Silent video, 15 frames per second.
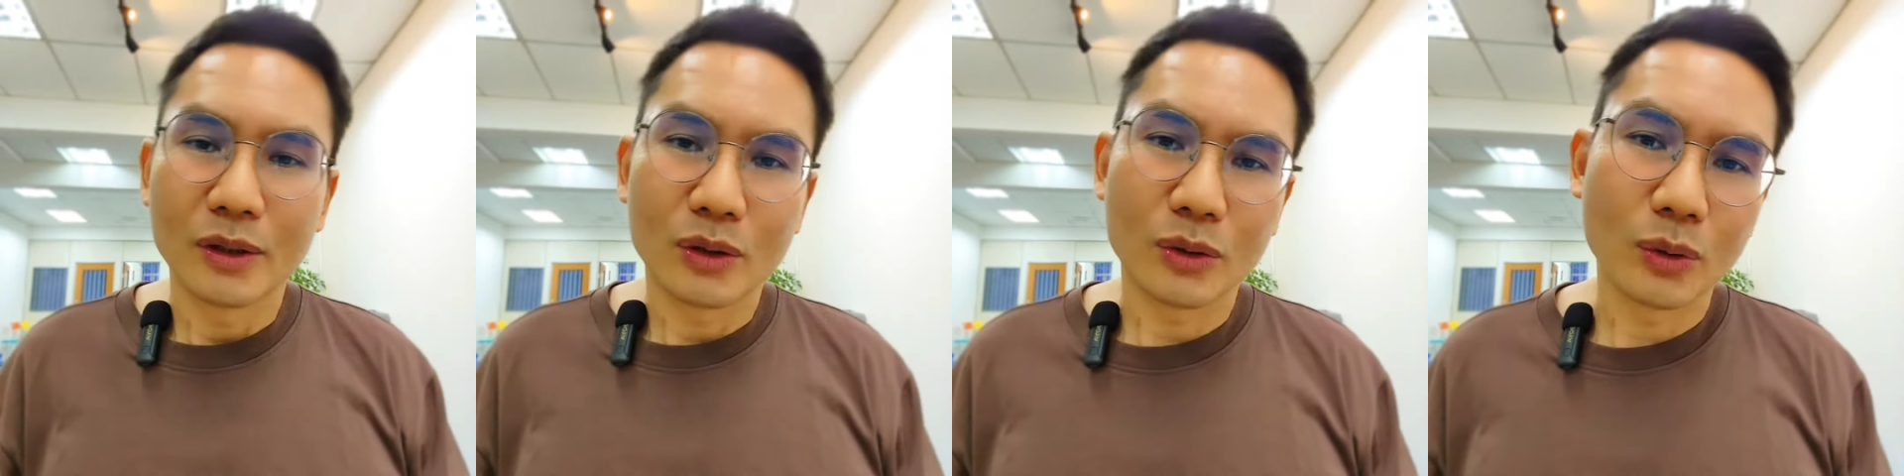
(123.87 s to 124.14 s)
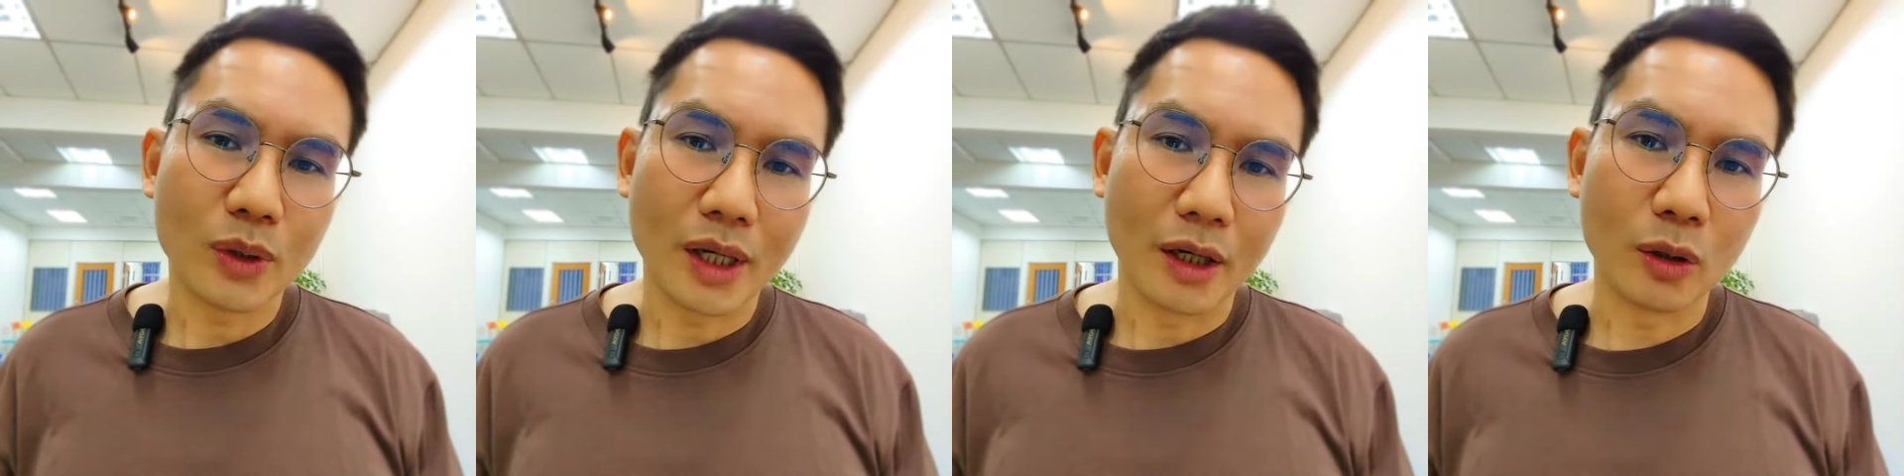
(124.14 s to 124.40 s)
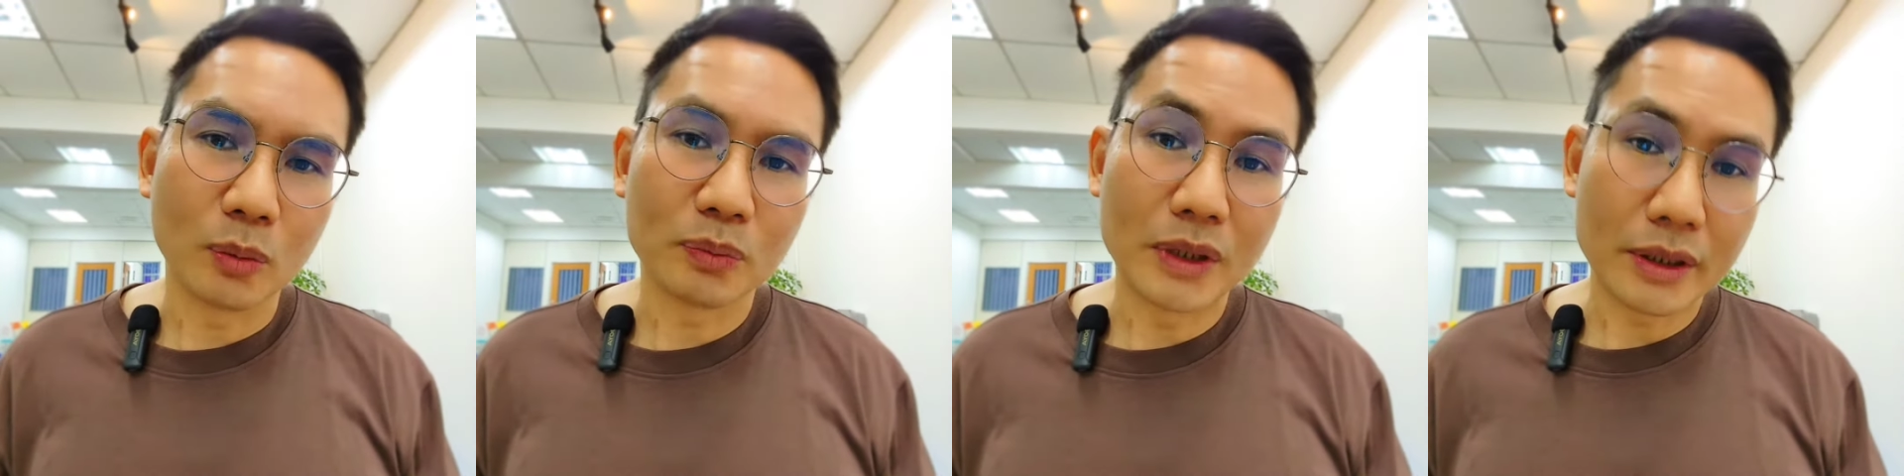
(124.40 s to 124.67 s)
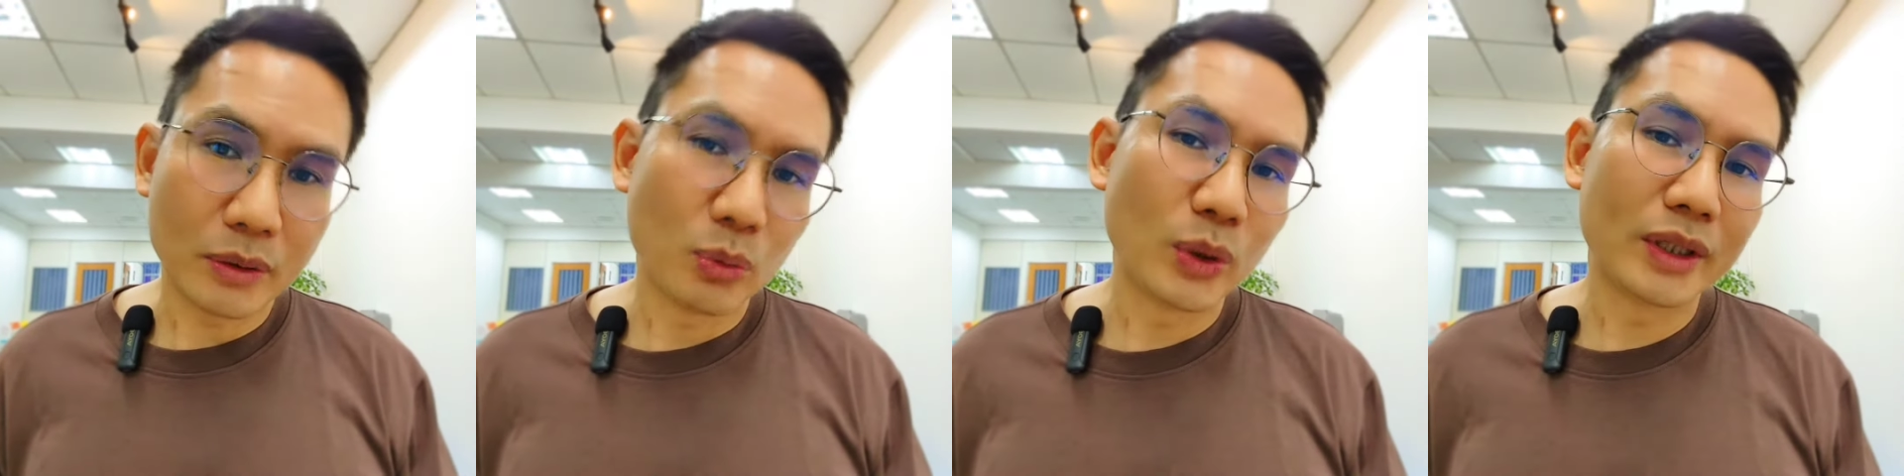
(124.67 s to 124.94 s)
So I hope
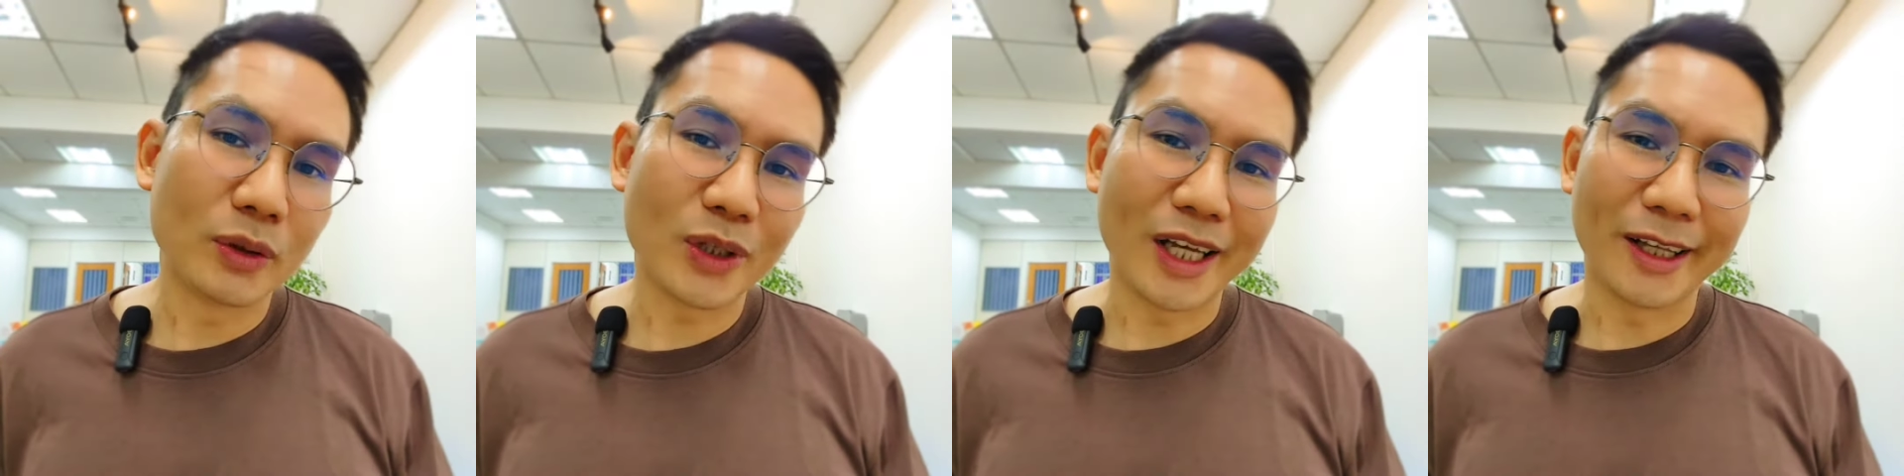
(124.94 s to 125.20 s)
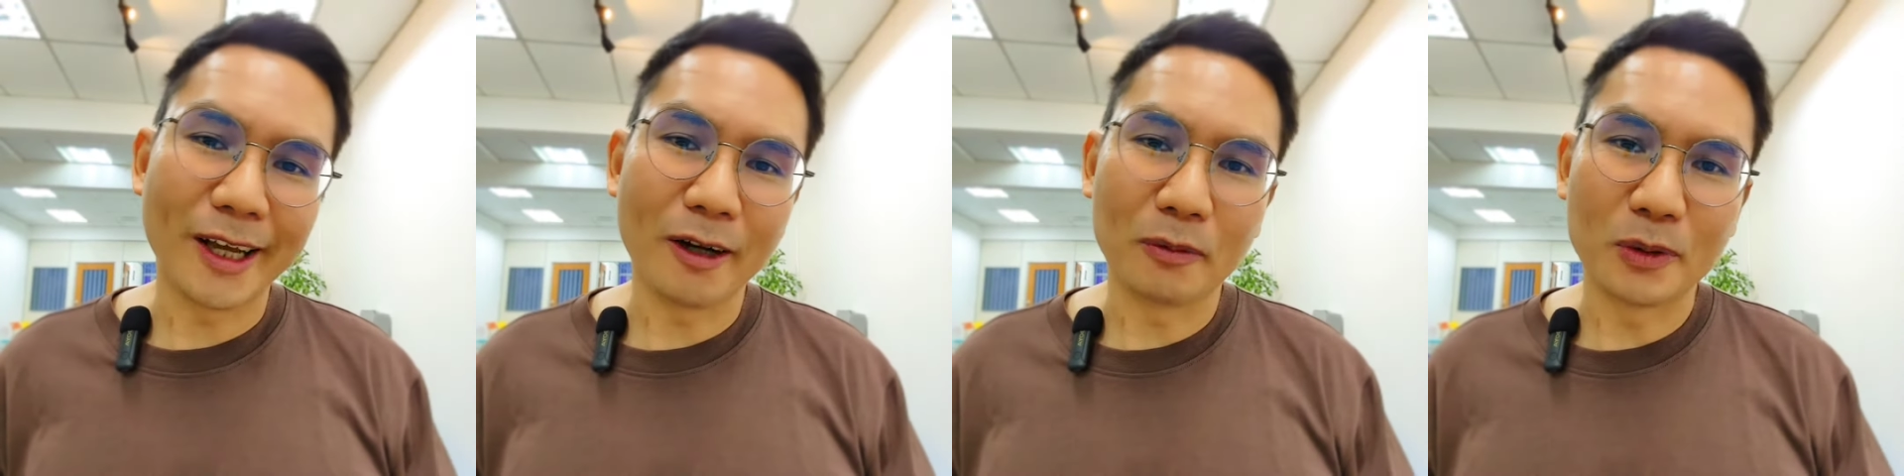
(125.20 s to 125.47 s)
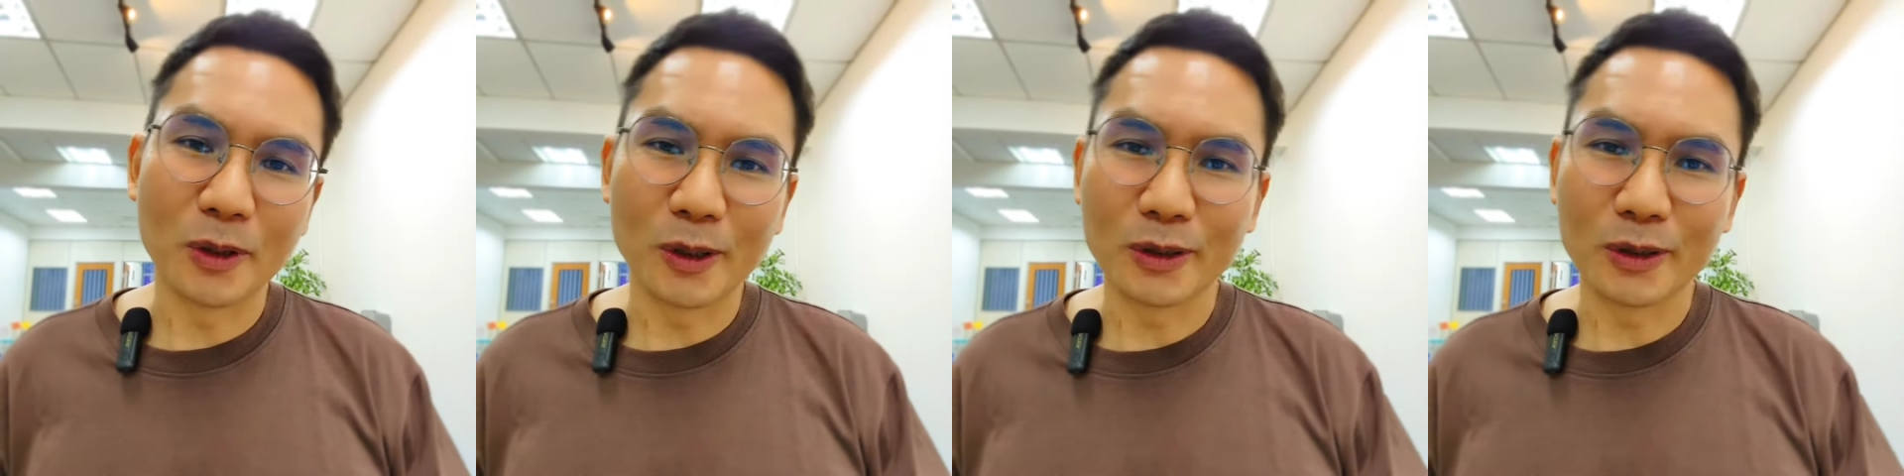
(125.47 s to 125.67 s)
this video can help you